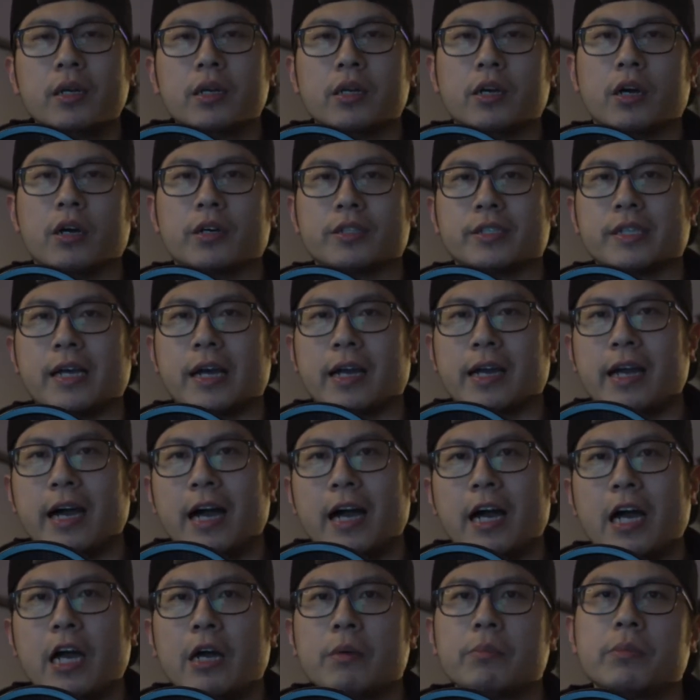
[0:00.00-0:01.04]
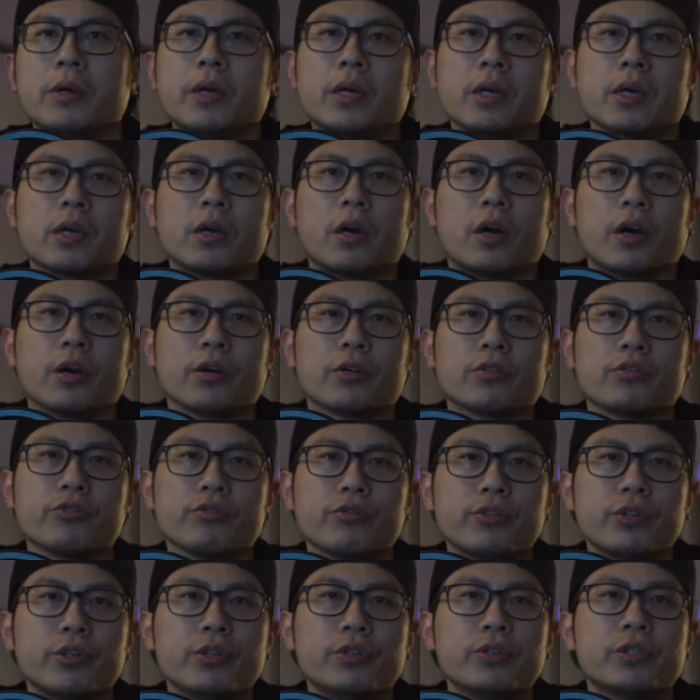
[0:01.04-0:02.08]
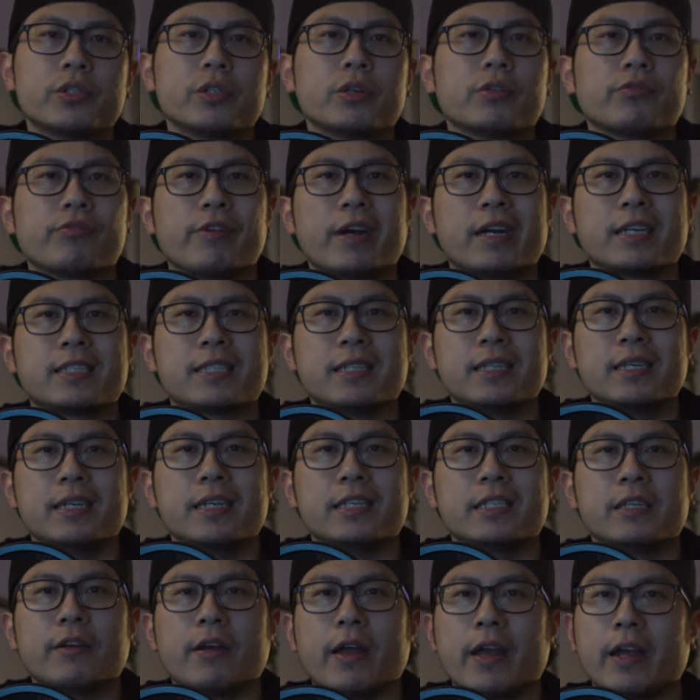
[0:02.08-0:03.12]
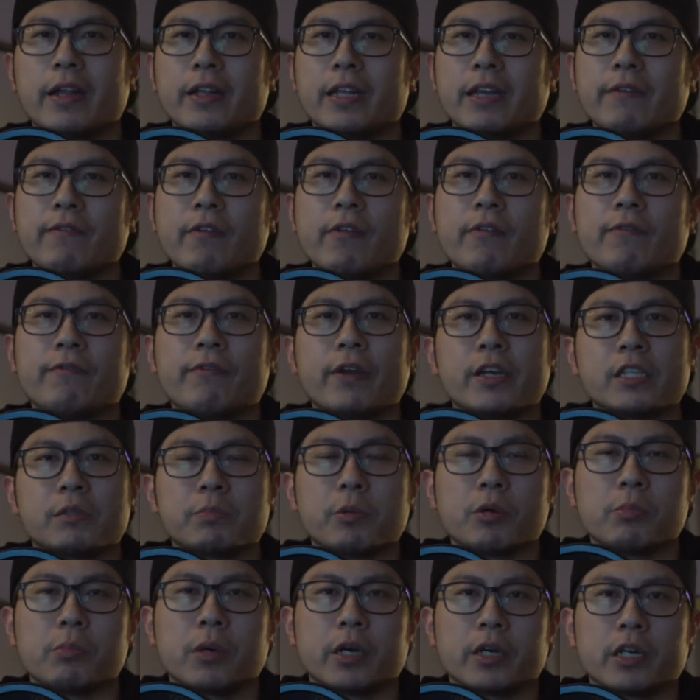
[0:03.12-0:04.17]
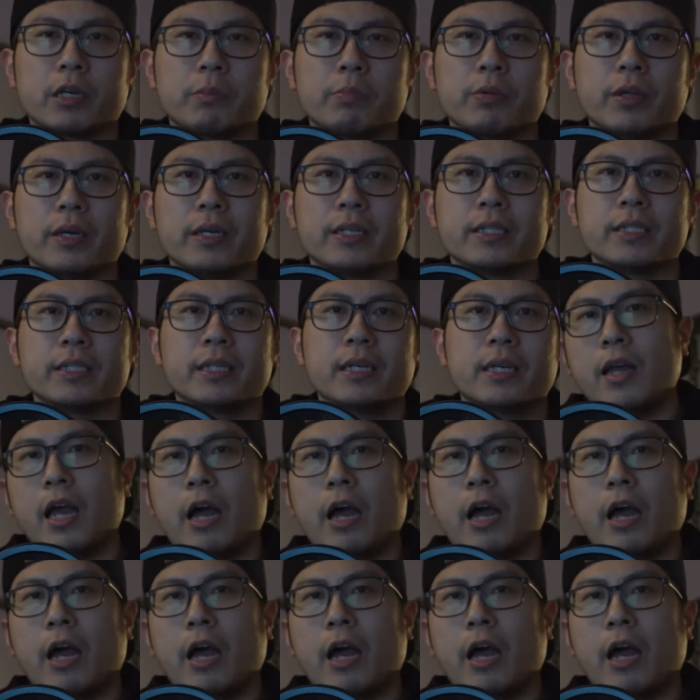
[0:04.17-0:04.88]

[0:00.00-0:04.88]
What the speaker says: Cars.com, Car Gurus, Craigslist, and even Facebook Marketplace.